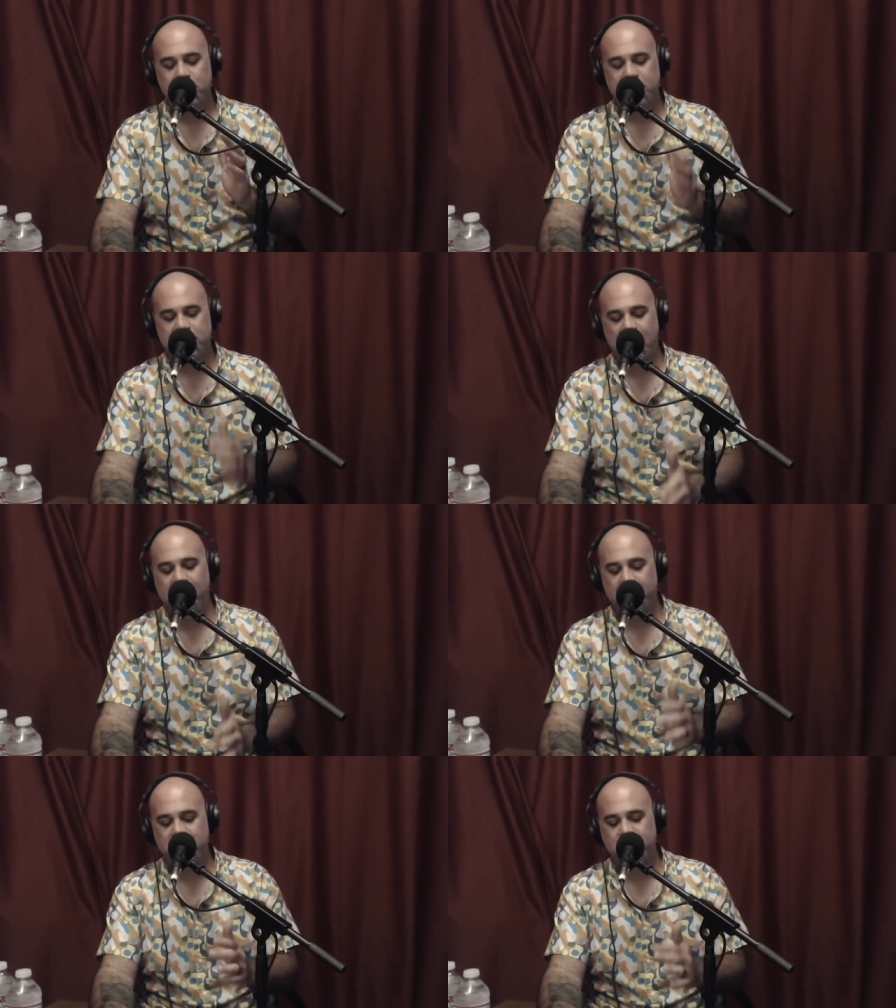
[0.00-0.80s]

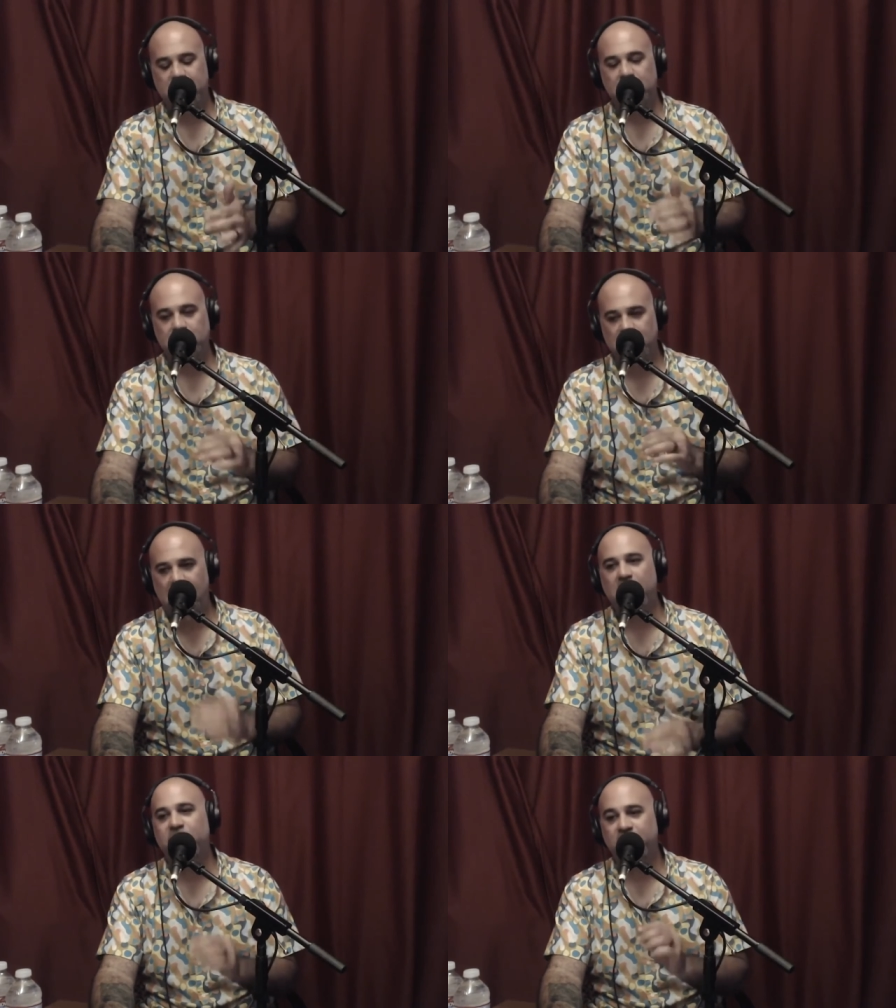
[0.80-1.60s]
decided to make a
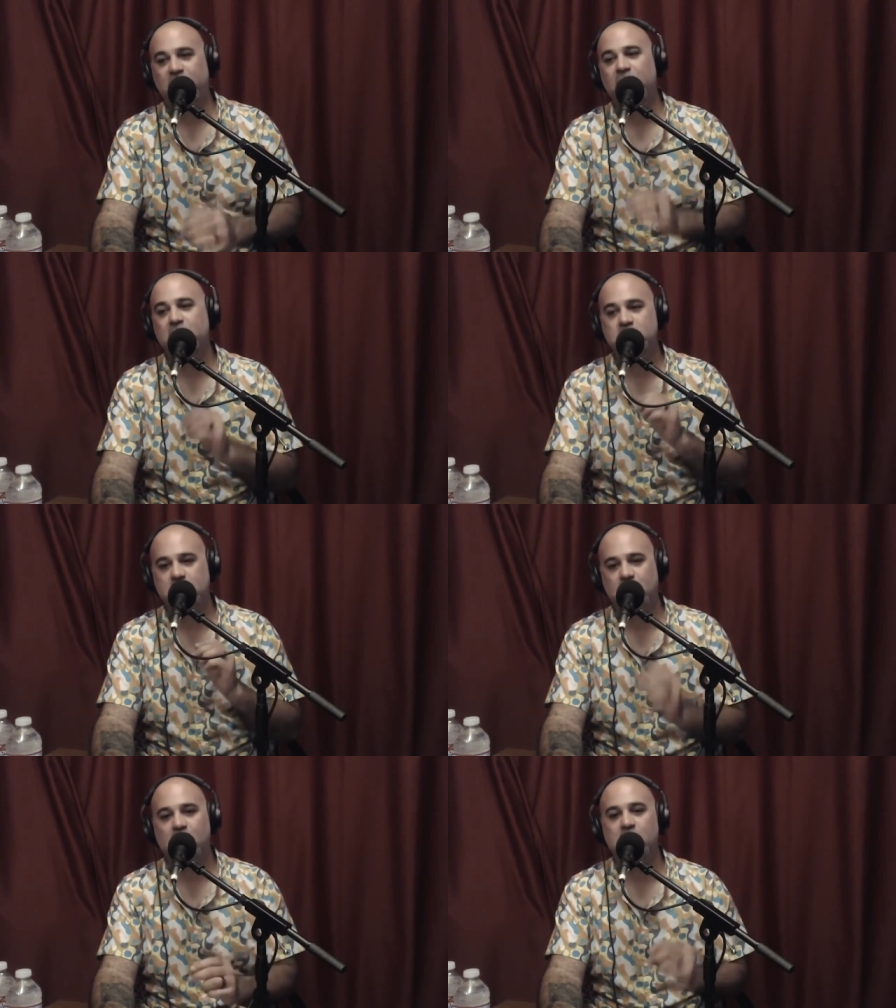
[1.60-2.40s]
lot of videos
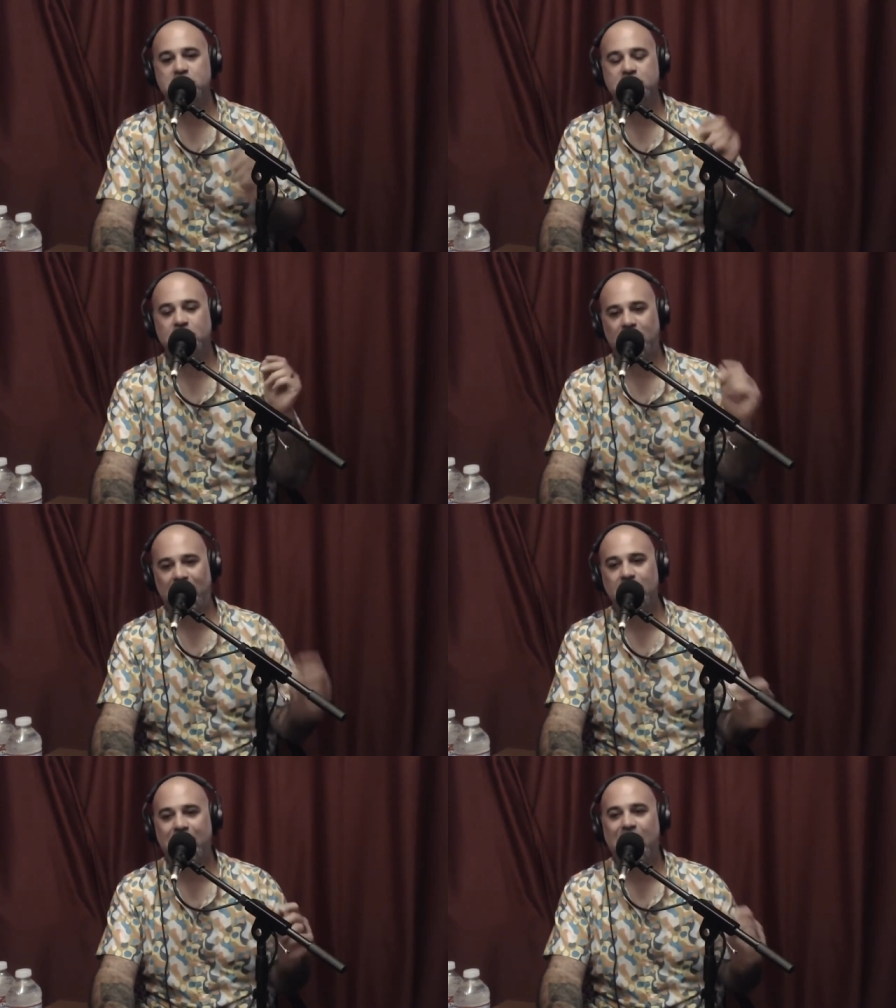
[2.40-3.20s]
with cars that
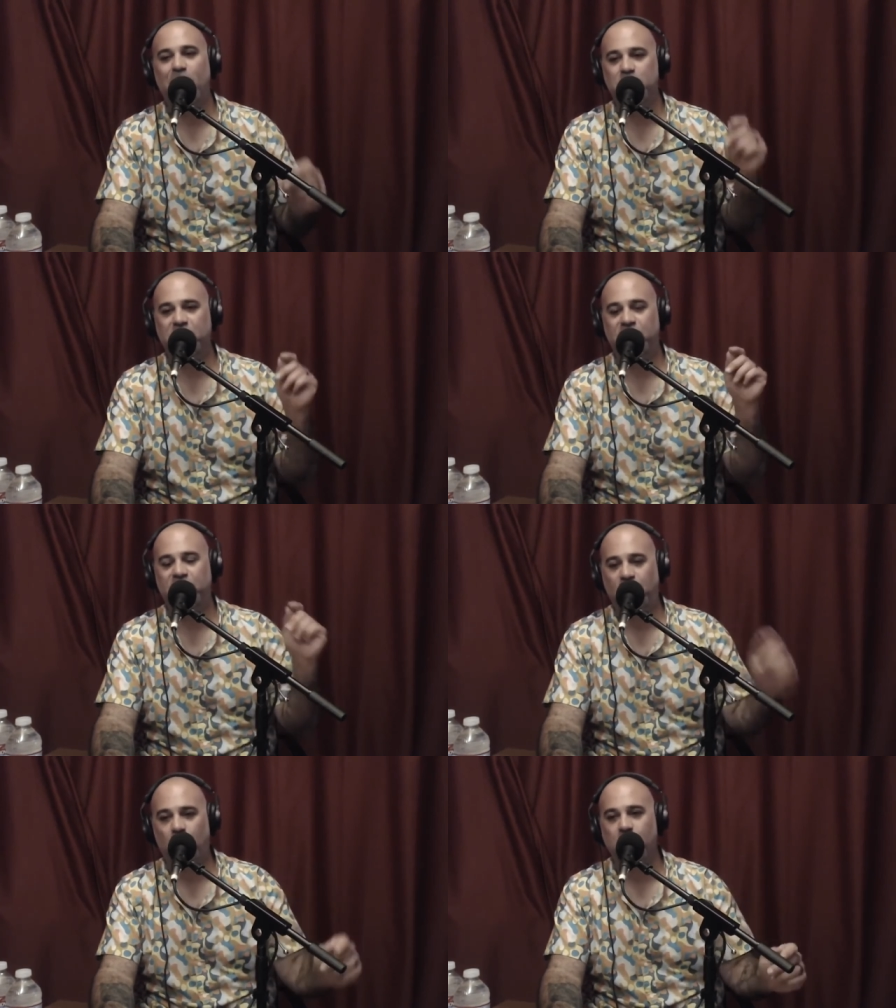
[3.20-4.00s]
came out
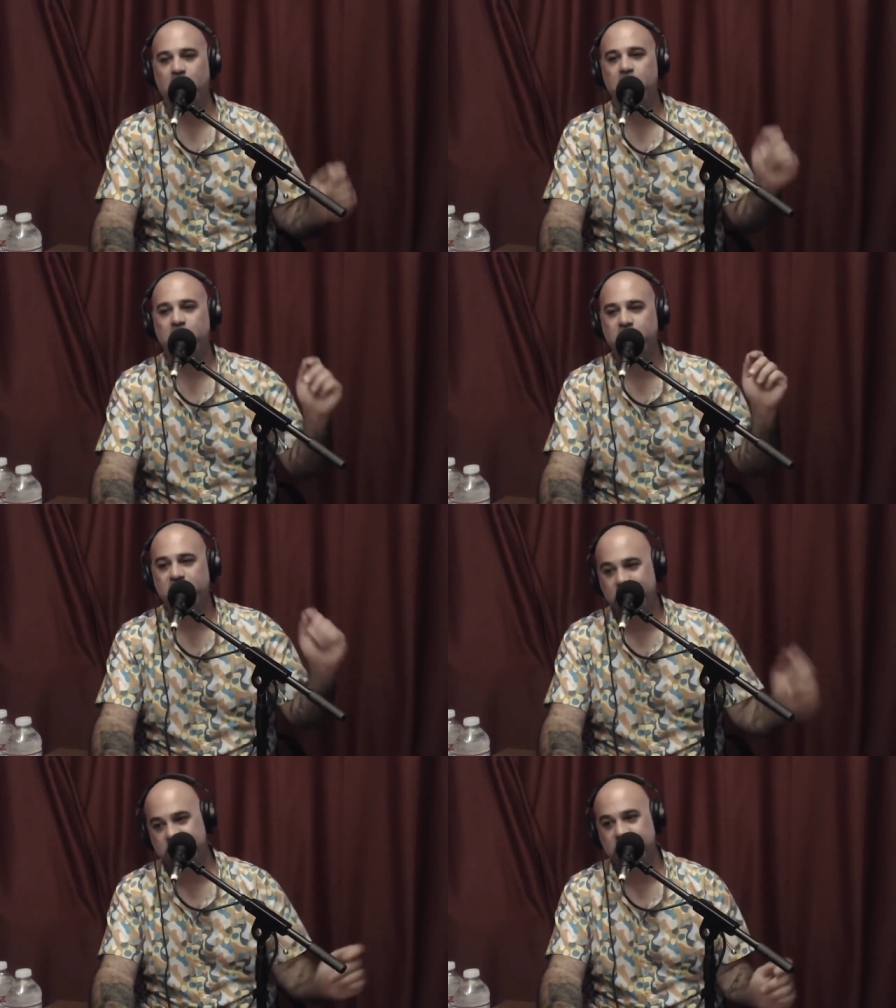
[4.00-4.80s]
before
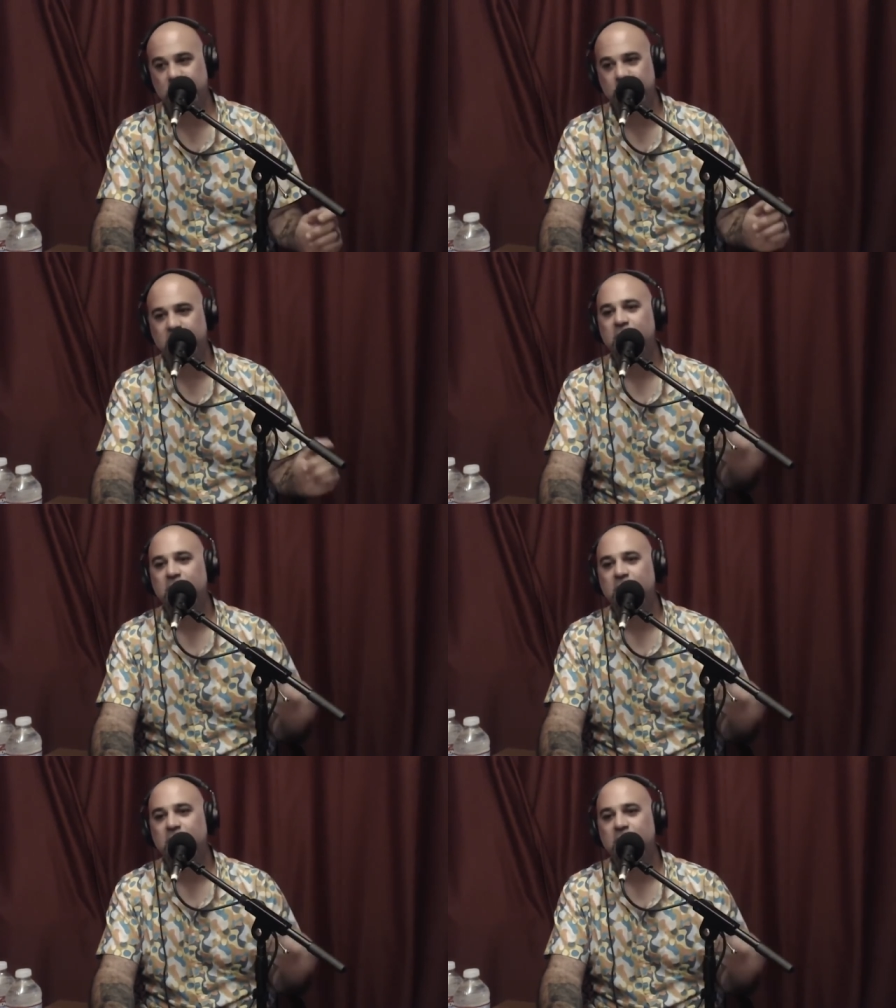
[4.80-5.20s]
YouTube.